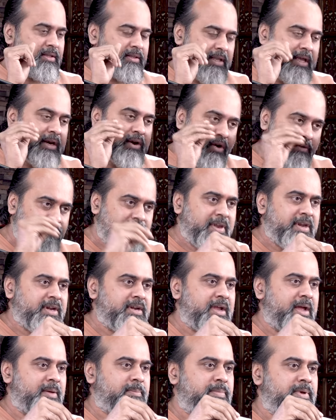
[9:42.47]
then often
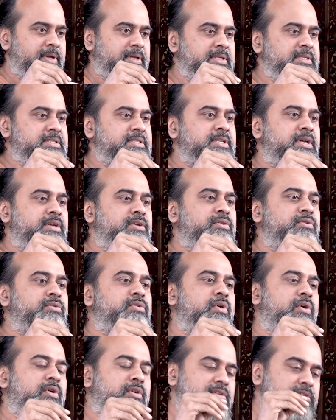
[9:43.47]
it happens that you
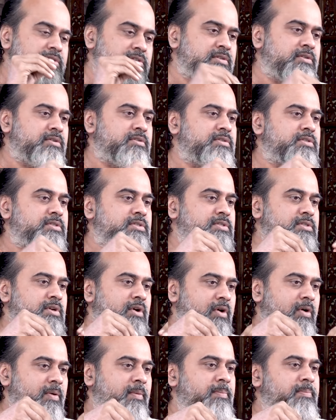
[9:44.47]
also
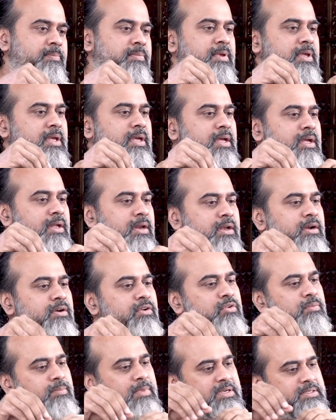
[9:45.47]
stop caring
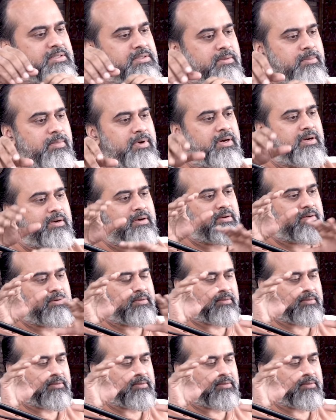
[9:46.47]
to masturbate